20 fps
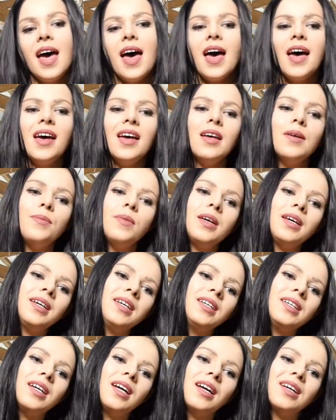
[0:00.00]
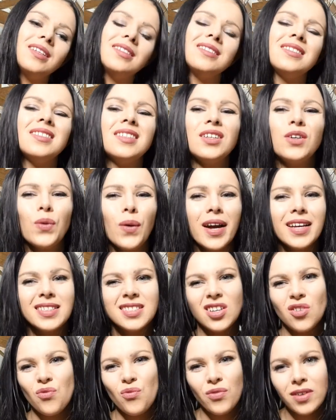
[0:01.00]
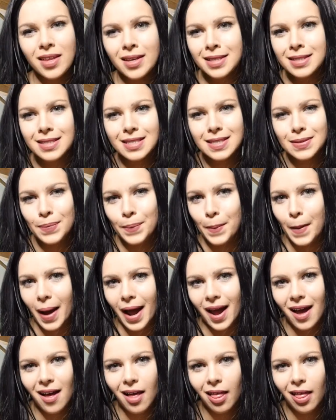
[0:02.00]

Um, no, I don't really smile.